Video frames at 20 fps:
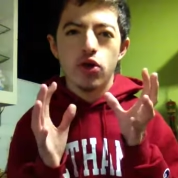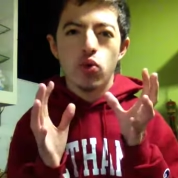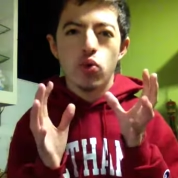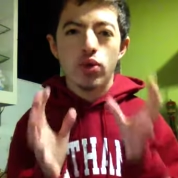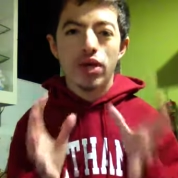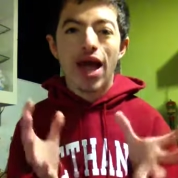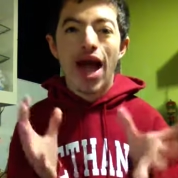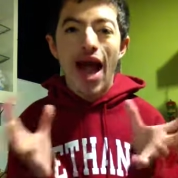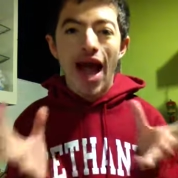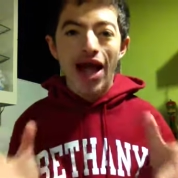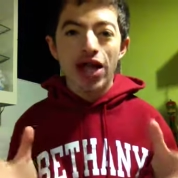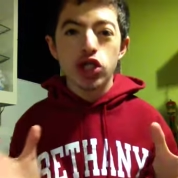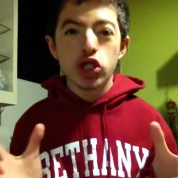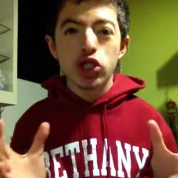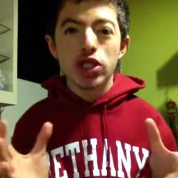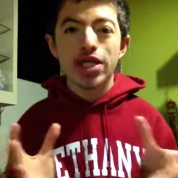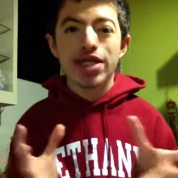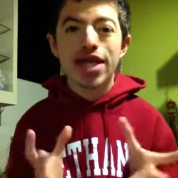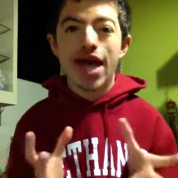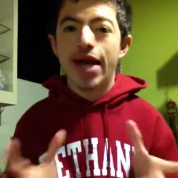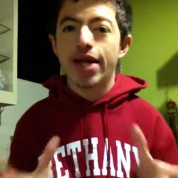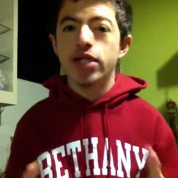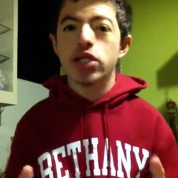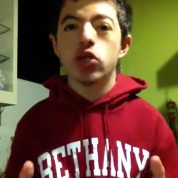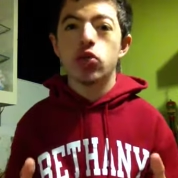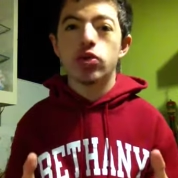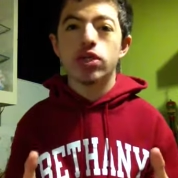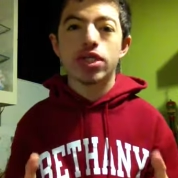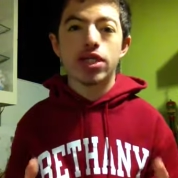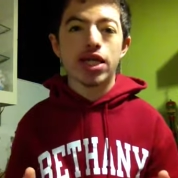we actually get
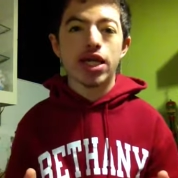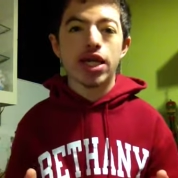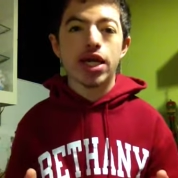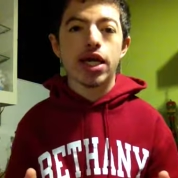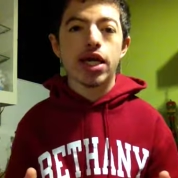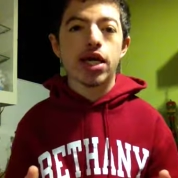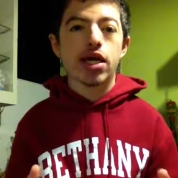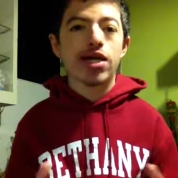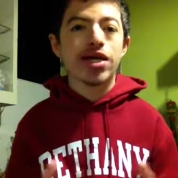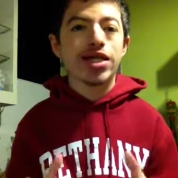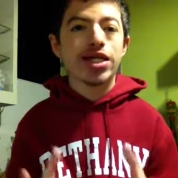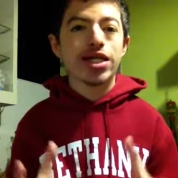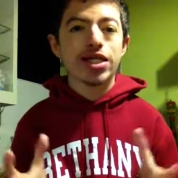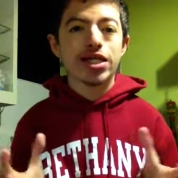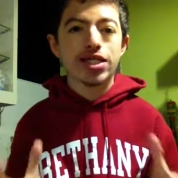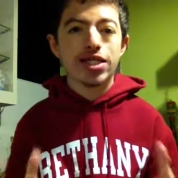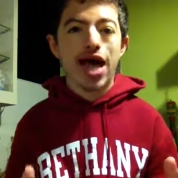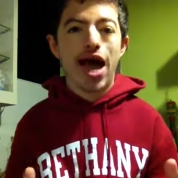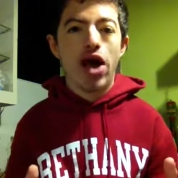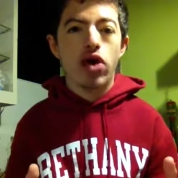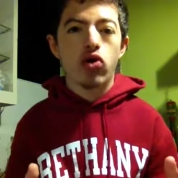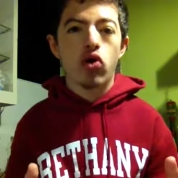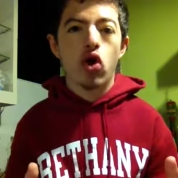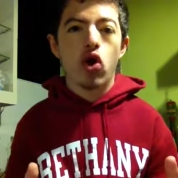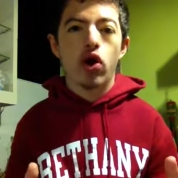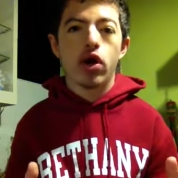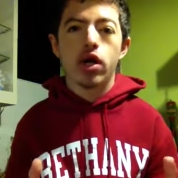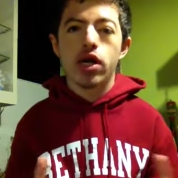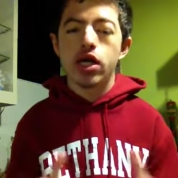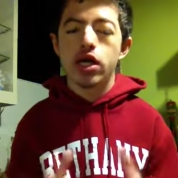to see
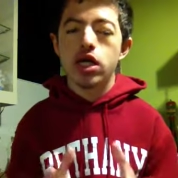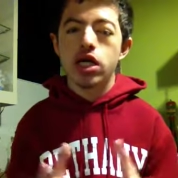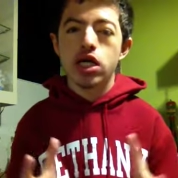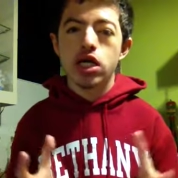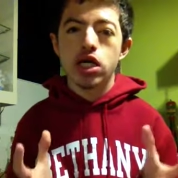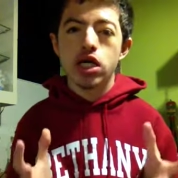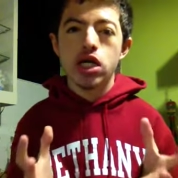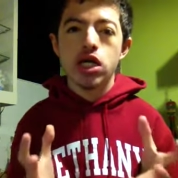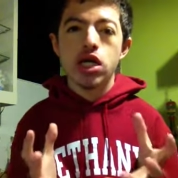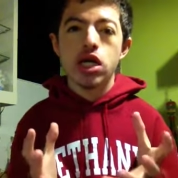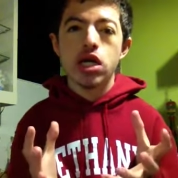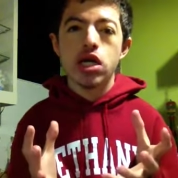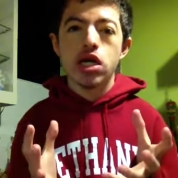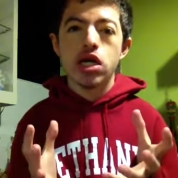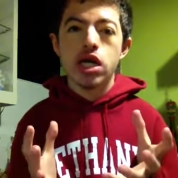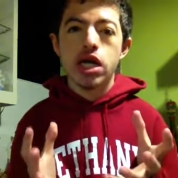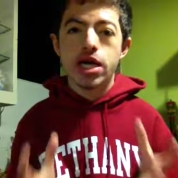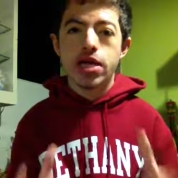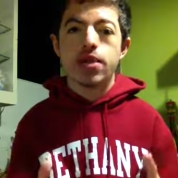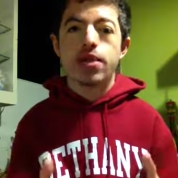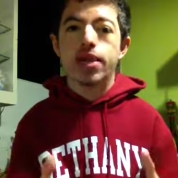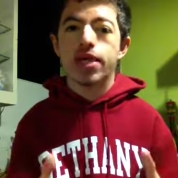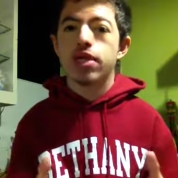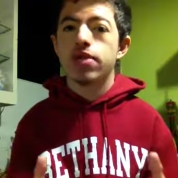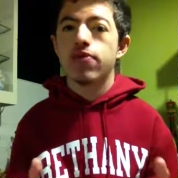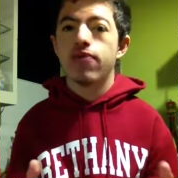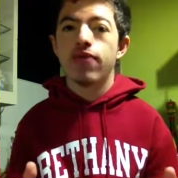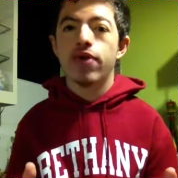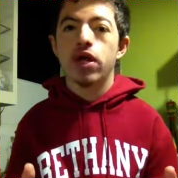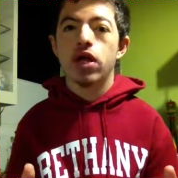Sauron in
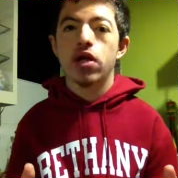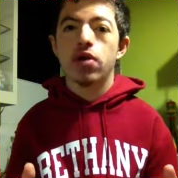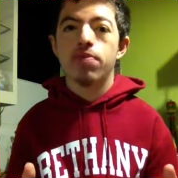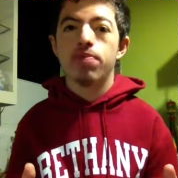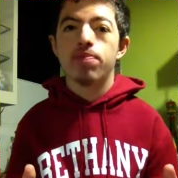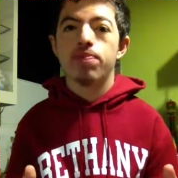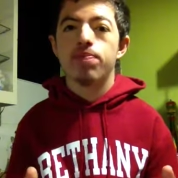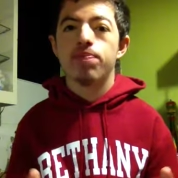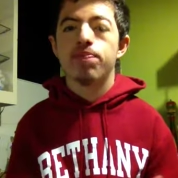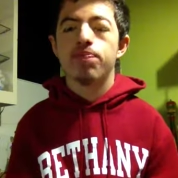this film.